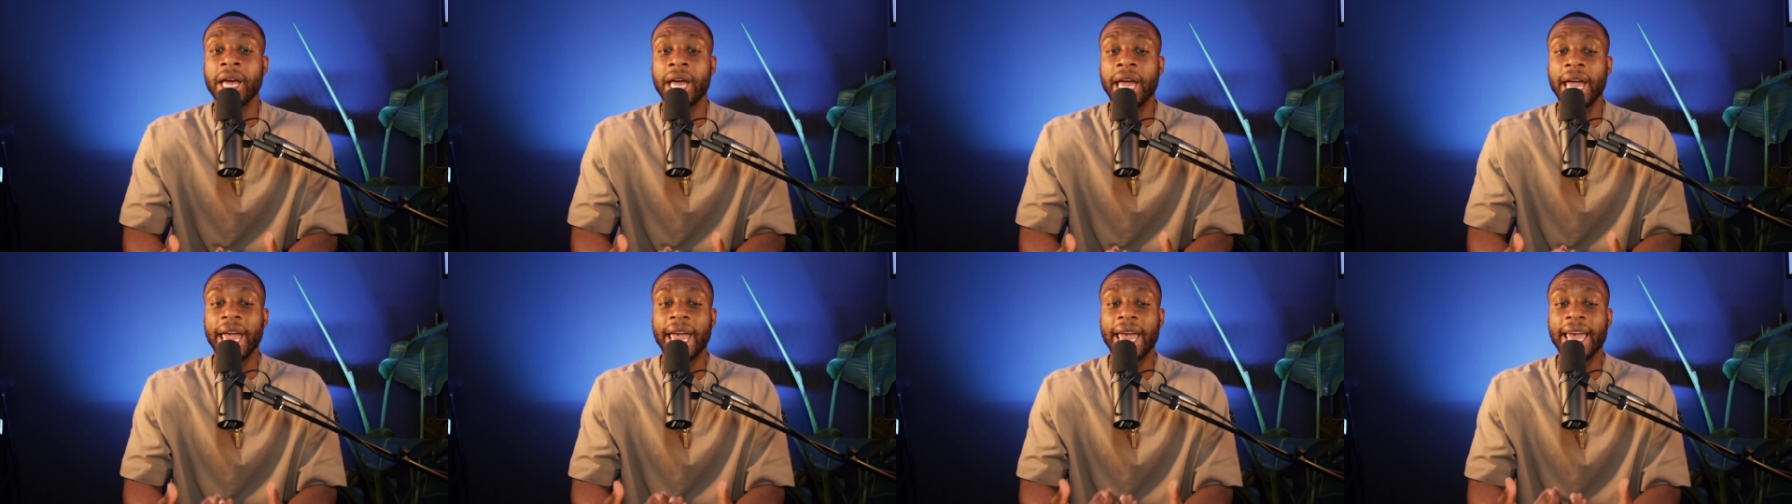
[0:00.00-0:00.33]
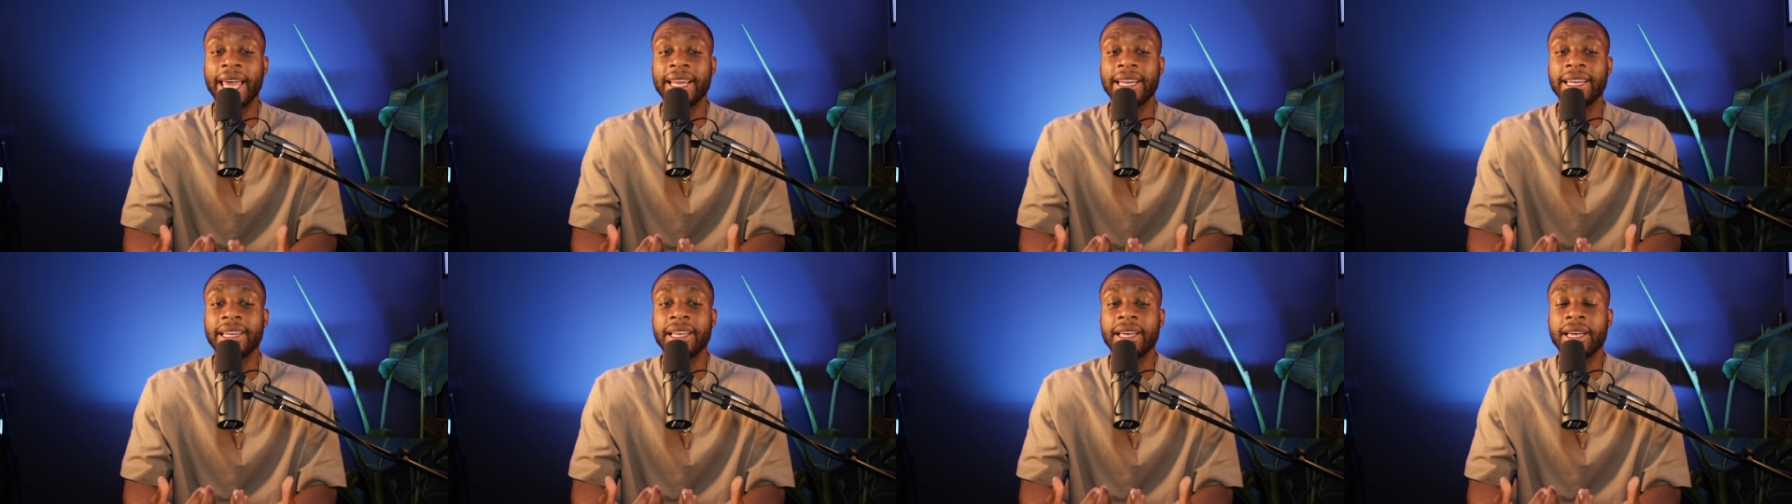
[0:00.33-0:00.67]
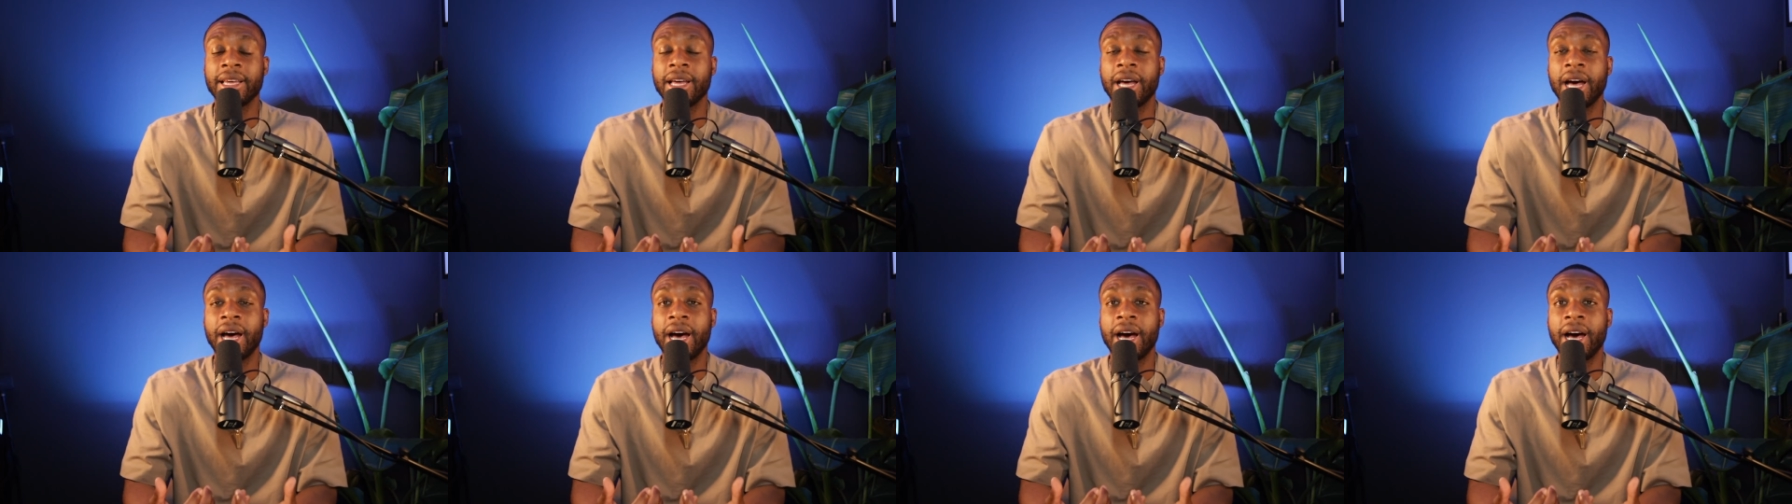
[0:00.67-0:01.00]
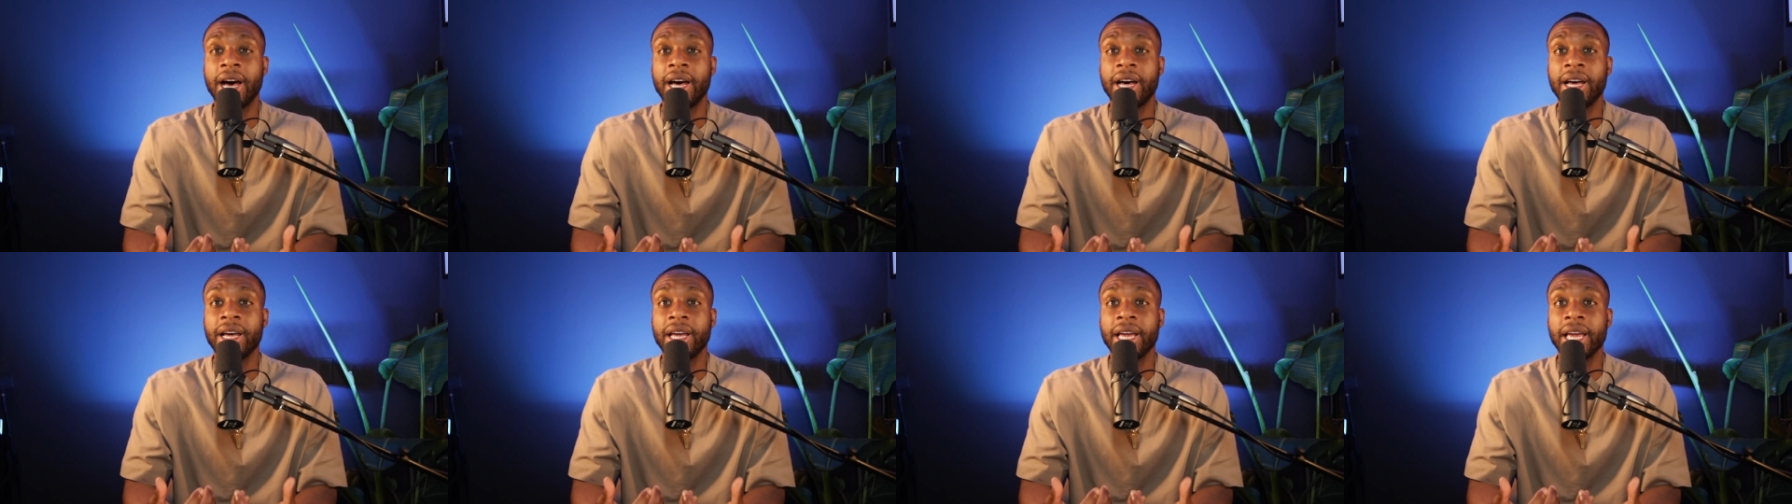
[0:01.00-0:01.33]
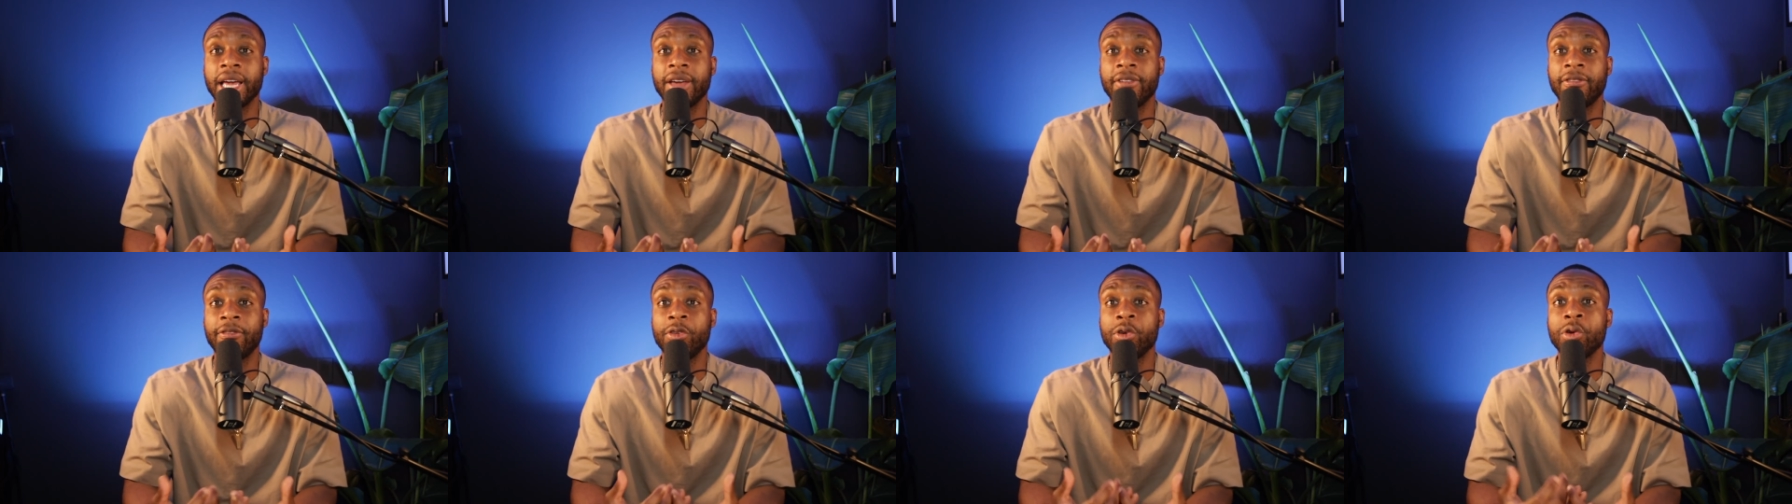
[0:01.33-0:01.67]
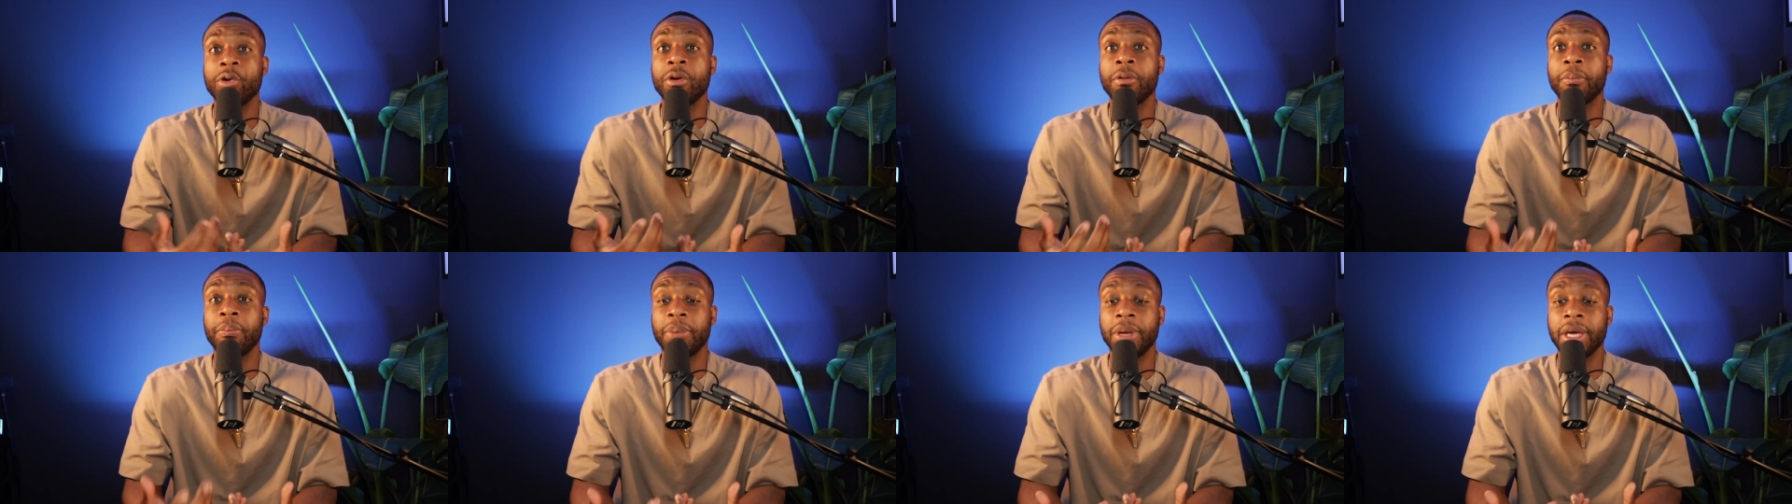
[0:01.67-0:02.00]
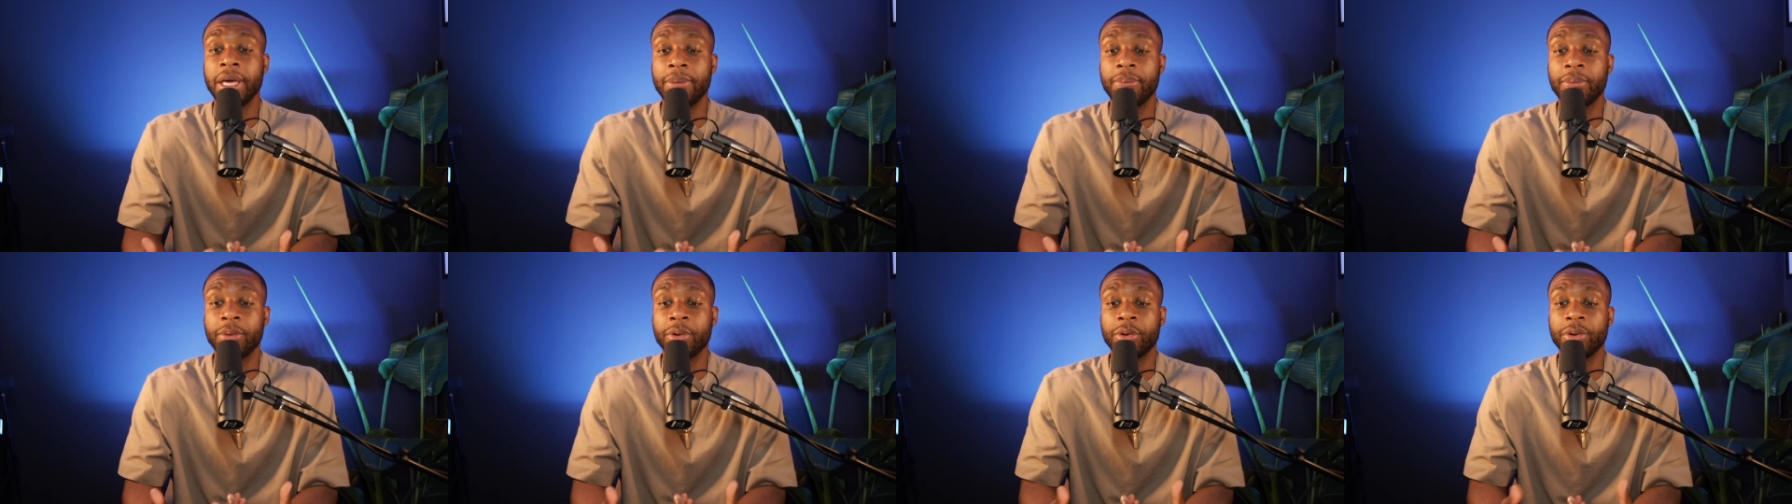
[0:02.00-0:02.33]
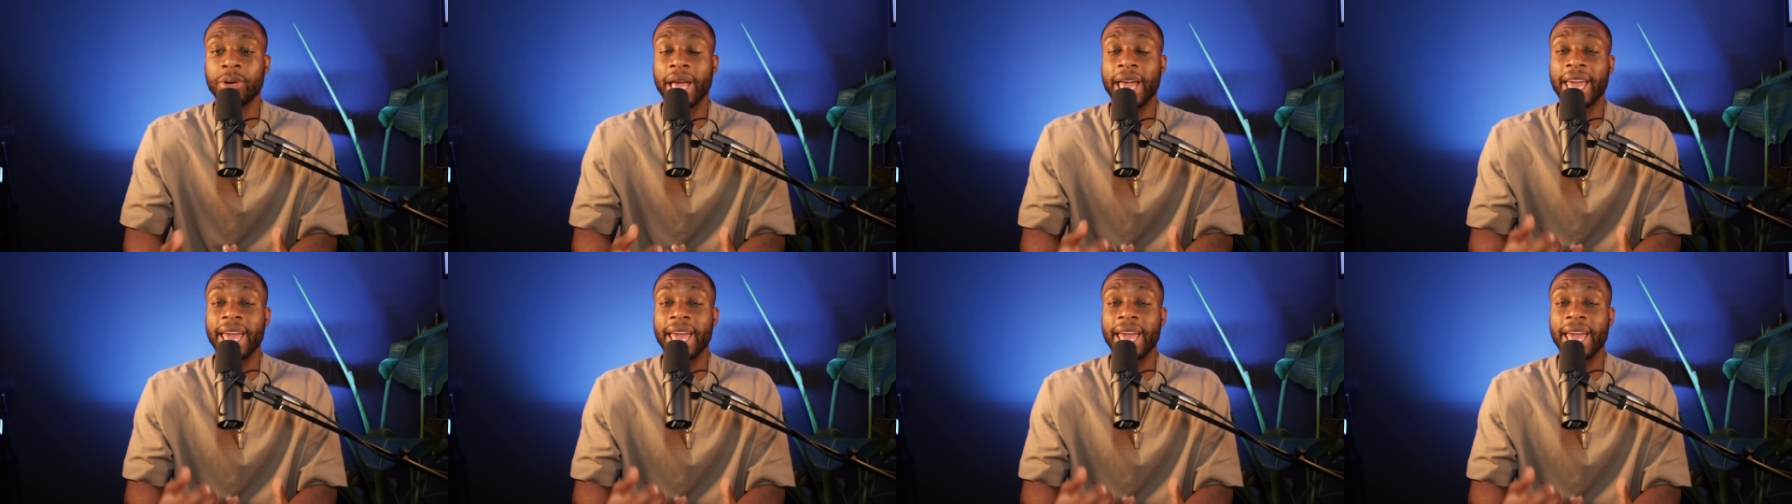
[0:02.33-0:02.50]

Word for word: and uh, fuel people